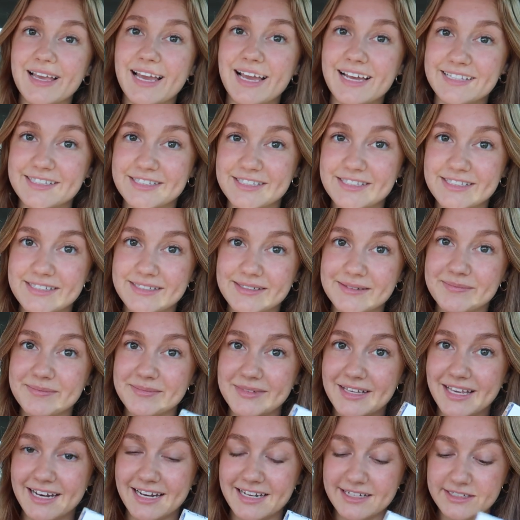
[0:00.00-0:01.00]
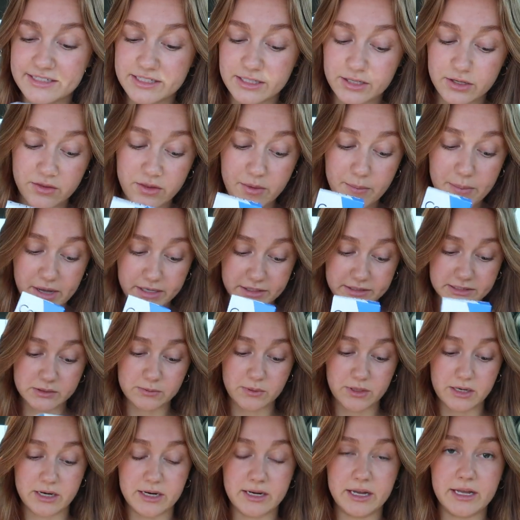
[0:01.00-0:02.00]
it's getting to the months
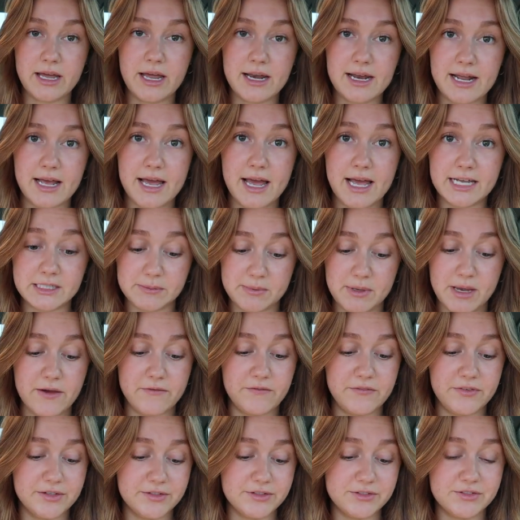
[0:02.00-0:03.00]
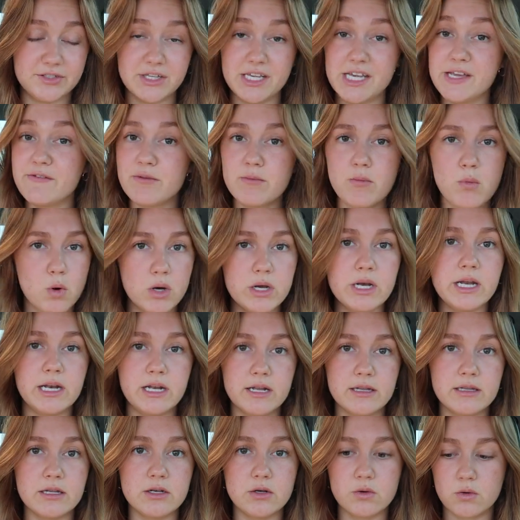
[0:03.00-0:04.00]
where SPF is even more
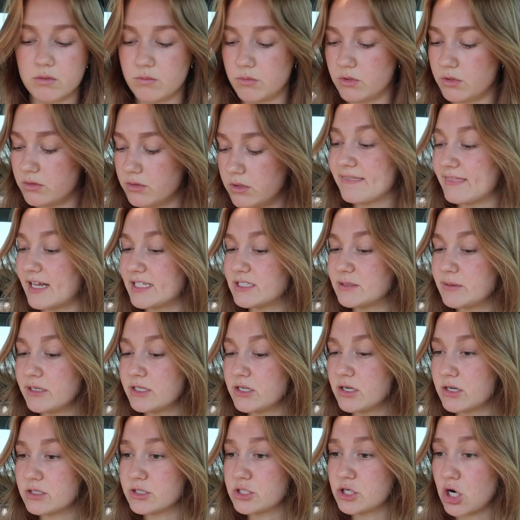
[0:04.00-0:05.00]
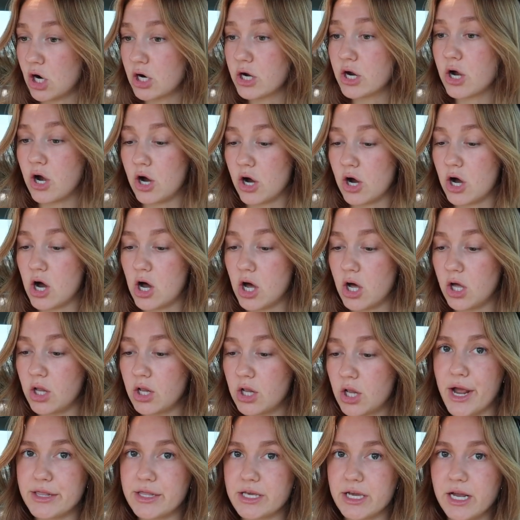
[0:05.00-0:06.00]
needed than normal. That's my Target
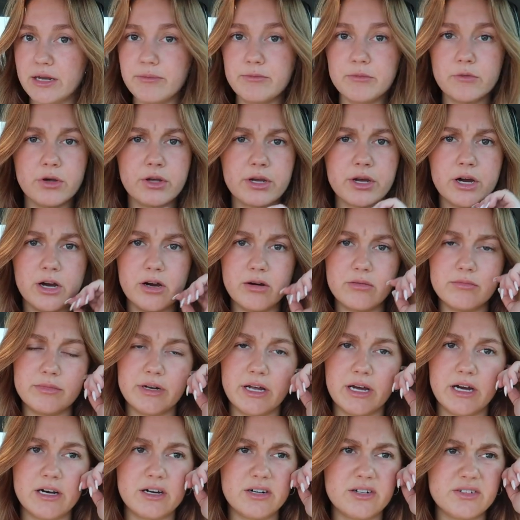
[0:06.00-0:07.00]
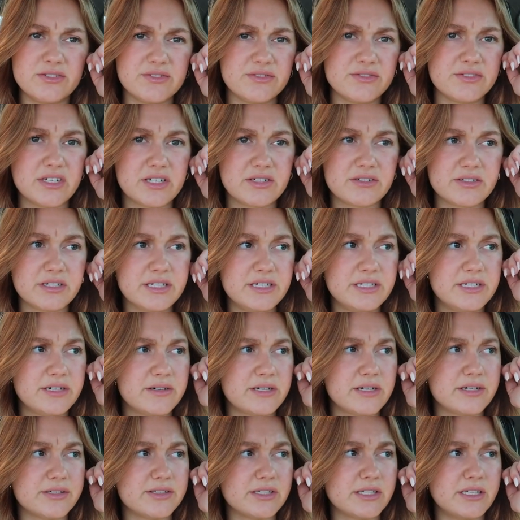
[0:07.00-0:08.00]
haul. I think I'm going home now. I don't really know
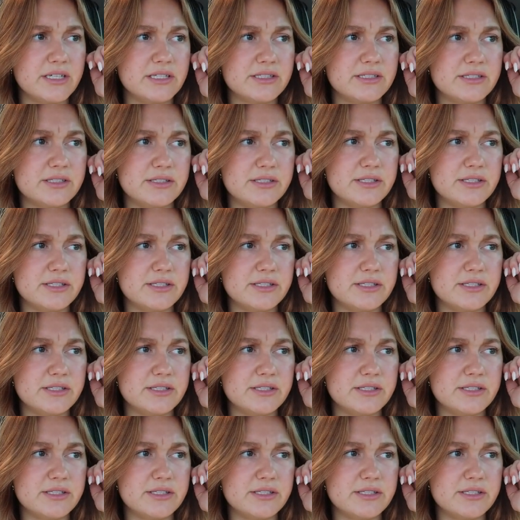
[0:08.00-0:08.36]
what else I need to